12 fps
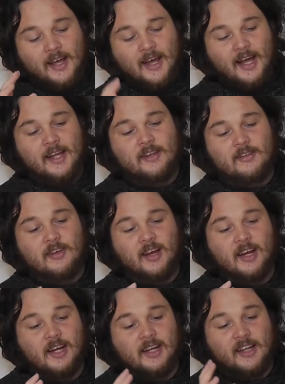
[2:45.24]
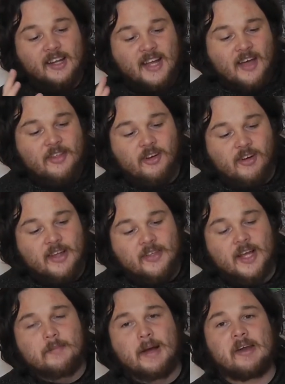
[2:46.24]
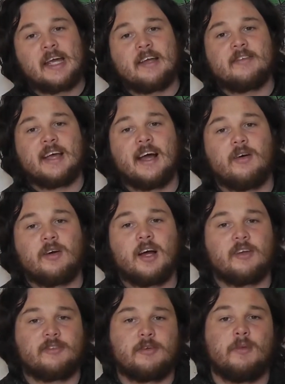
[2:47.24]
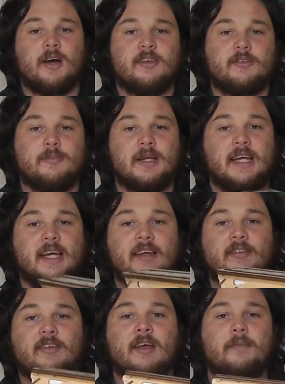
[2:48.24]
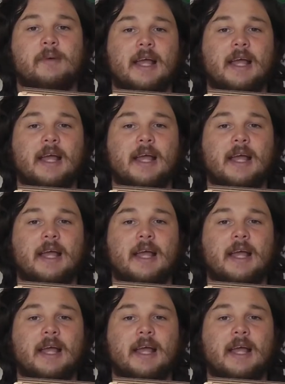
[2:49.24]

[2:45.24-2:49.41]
And the other great thing about it is how customizable it is.